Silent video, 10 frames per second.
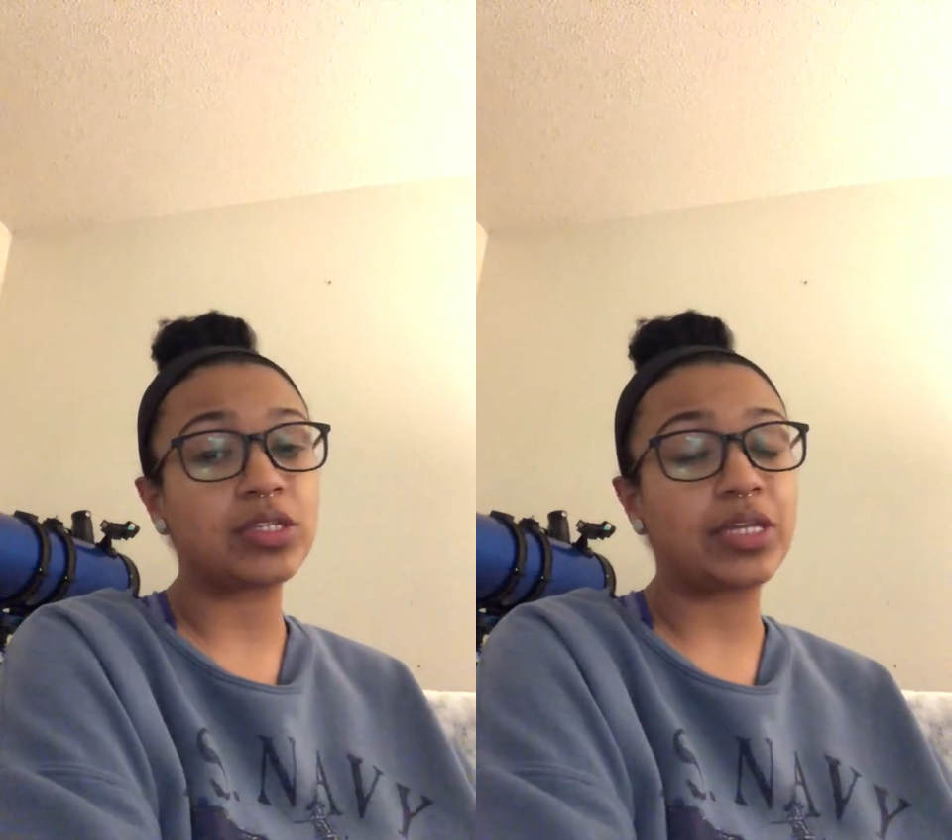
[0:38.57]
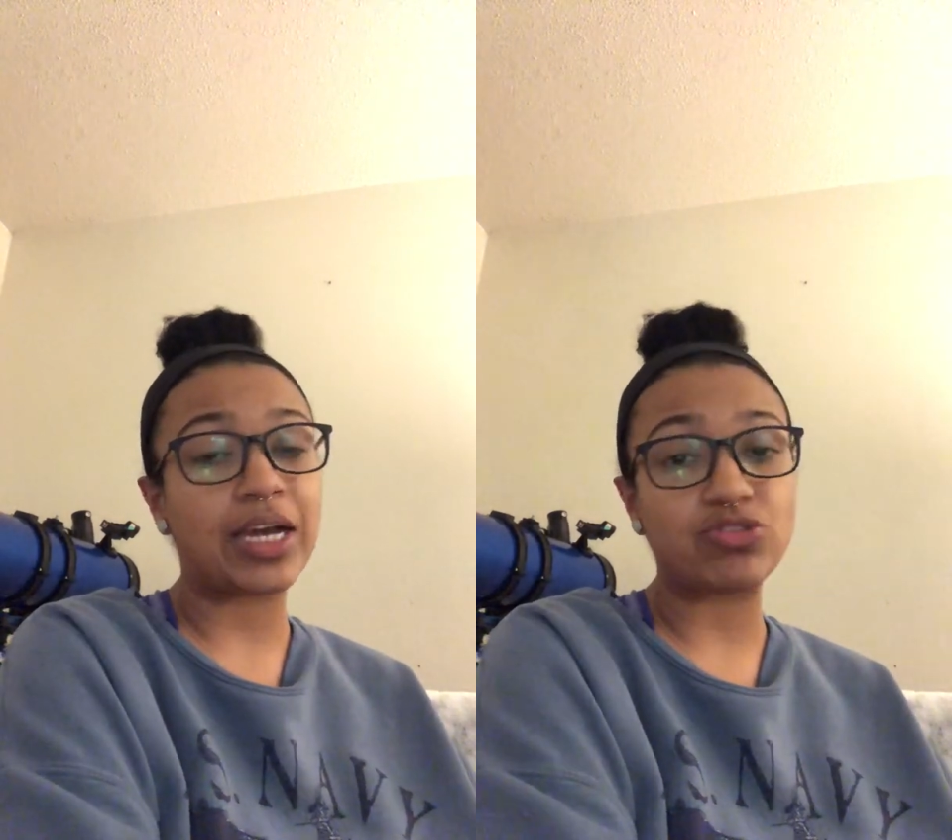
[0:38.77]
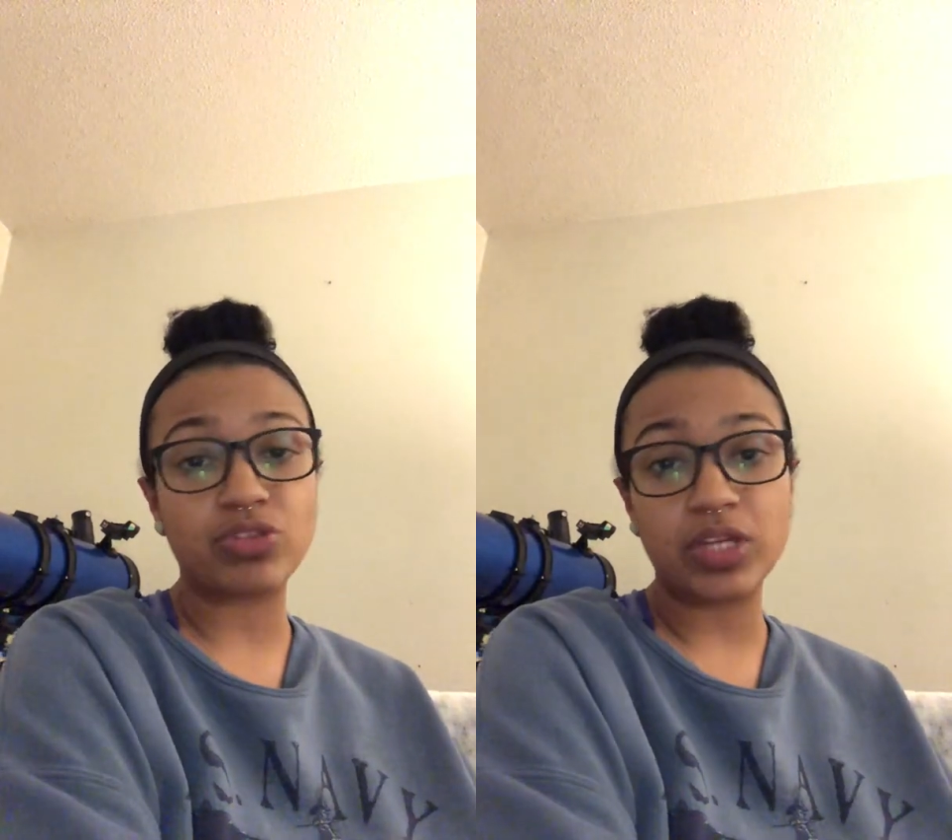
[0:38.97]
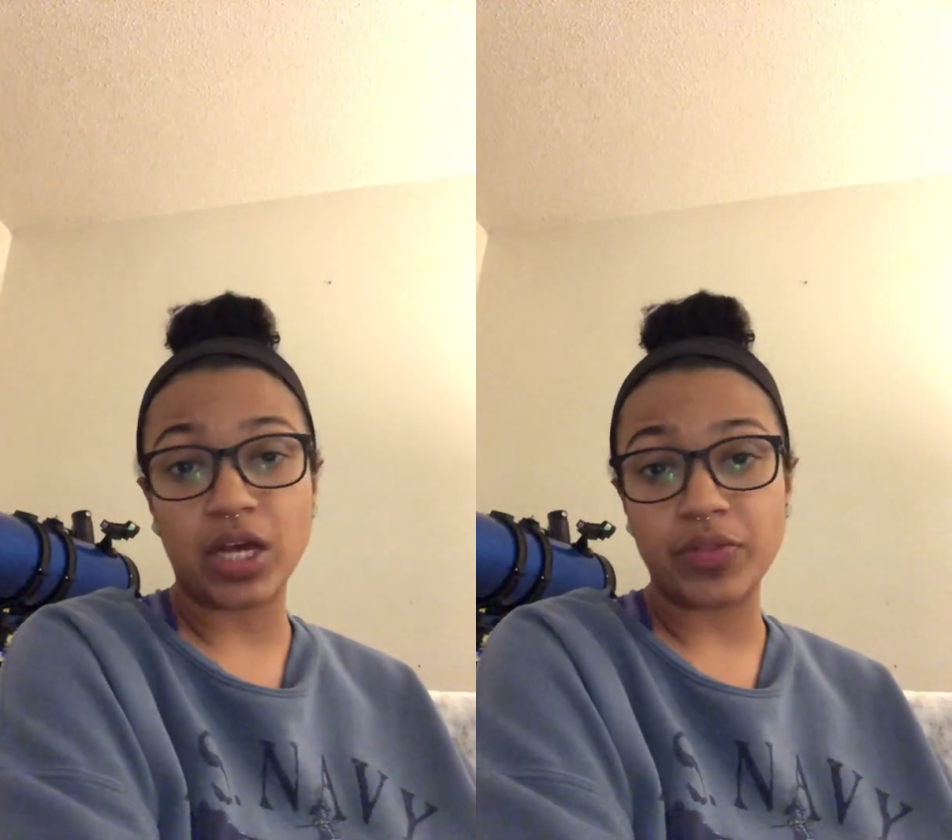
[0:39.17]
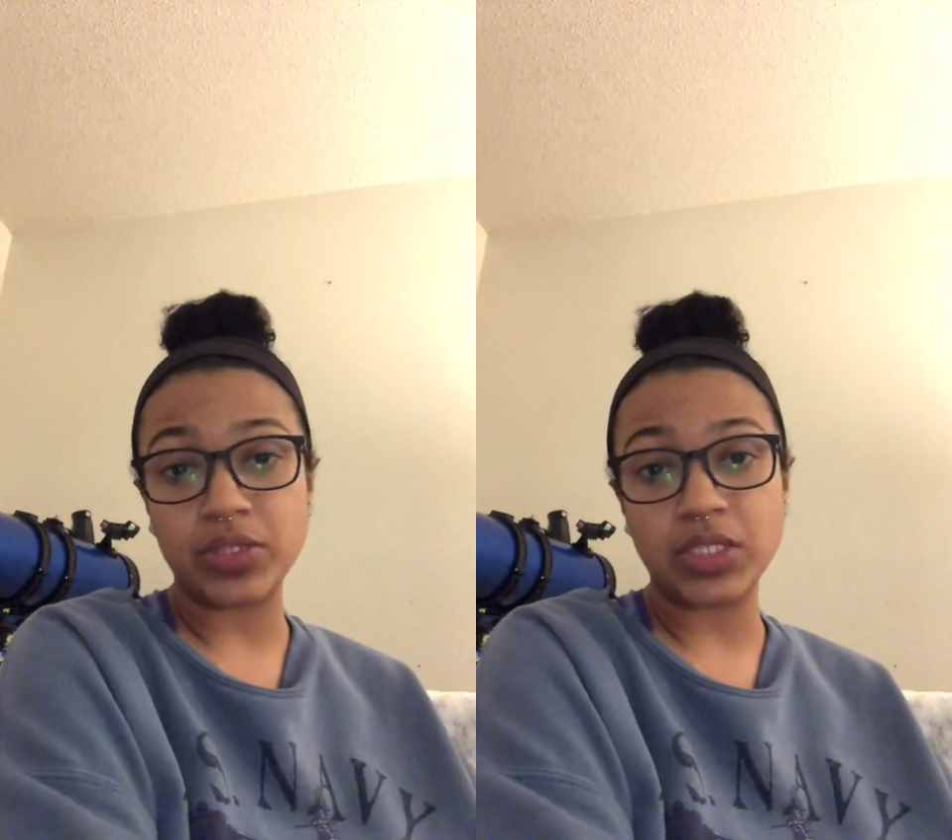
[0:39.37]
naturally
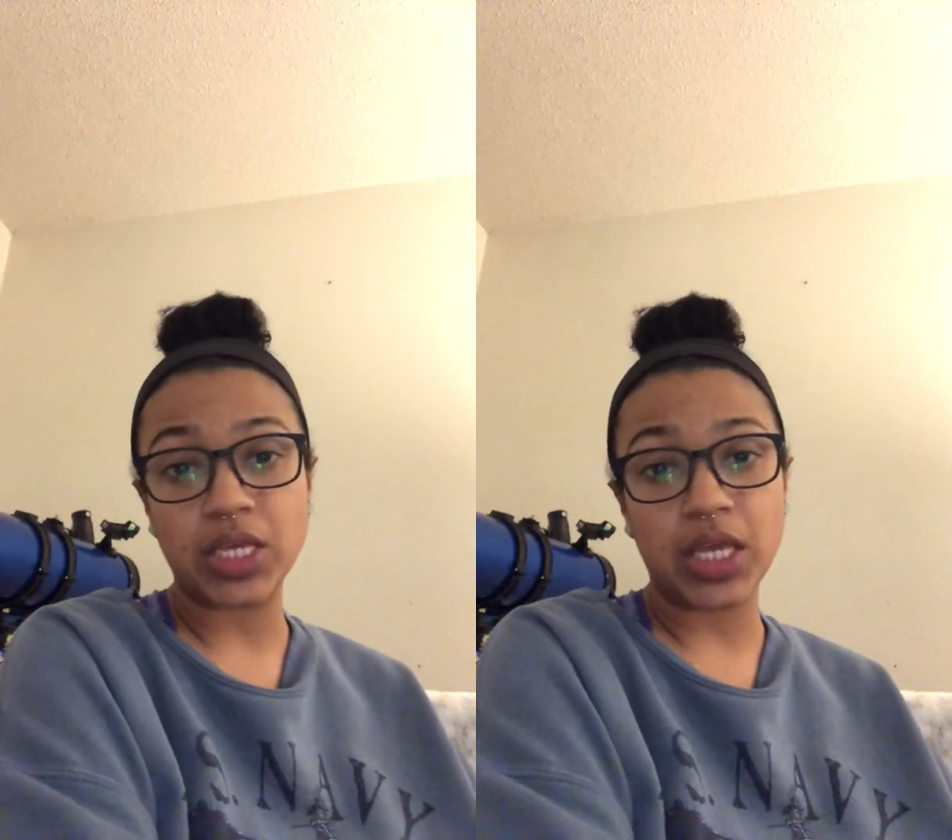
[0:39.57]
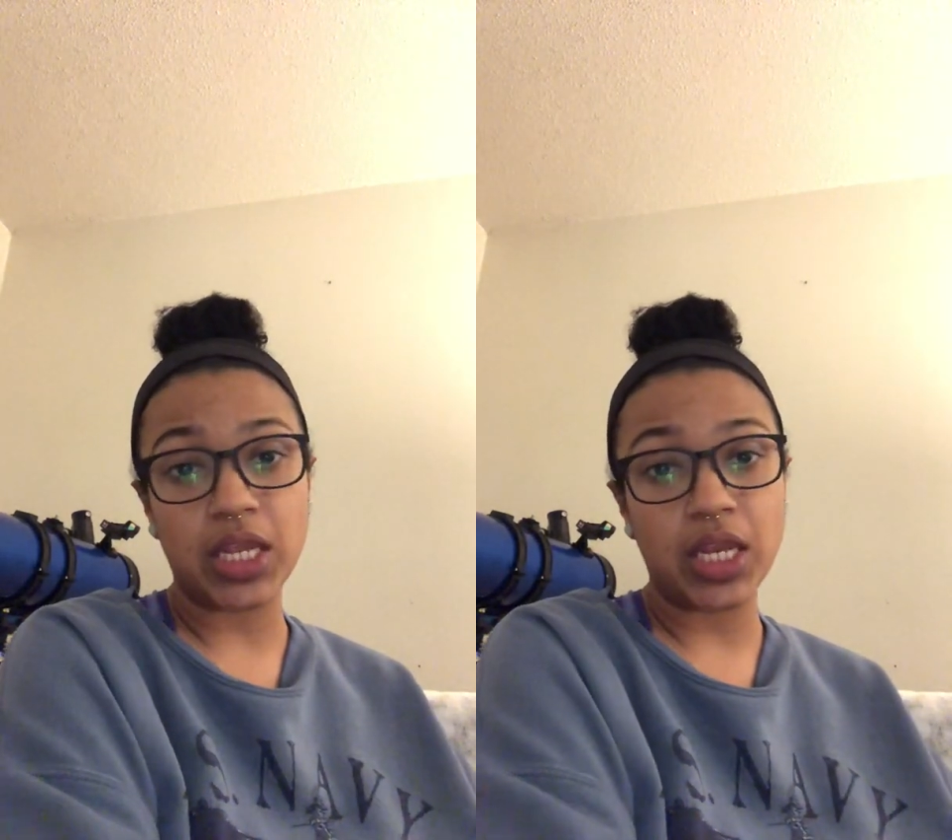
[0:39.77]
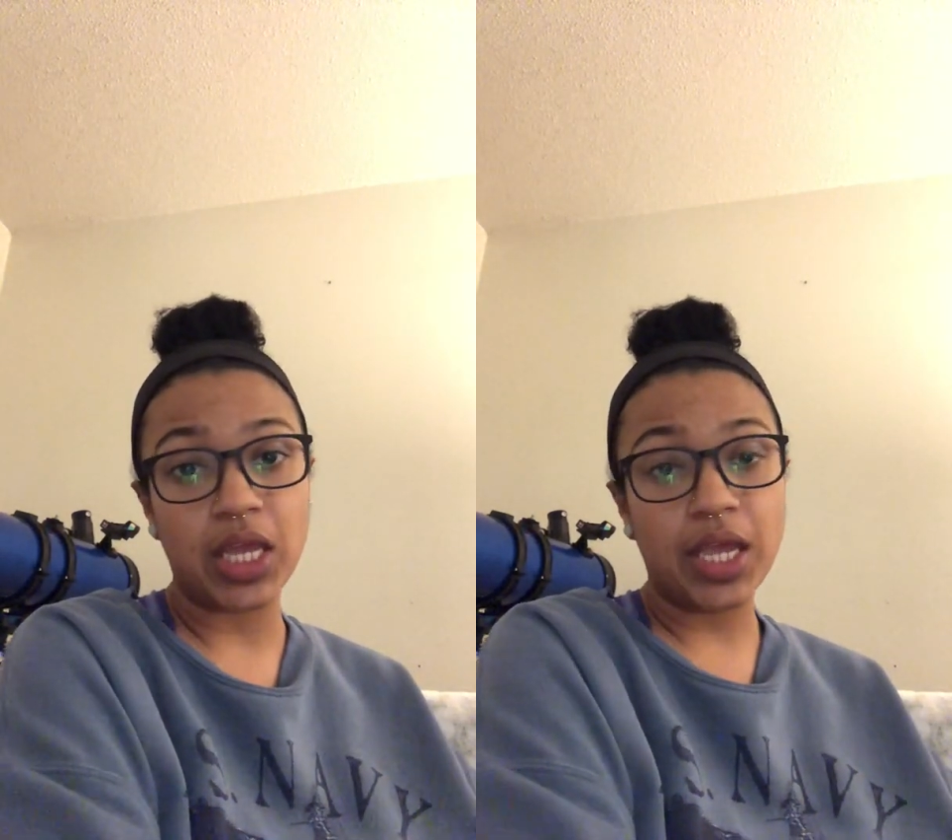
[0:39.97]
on the skin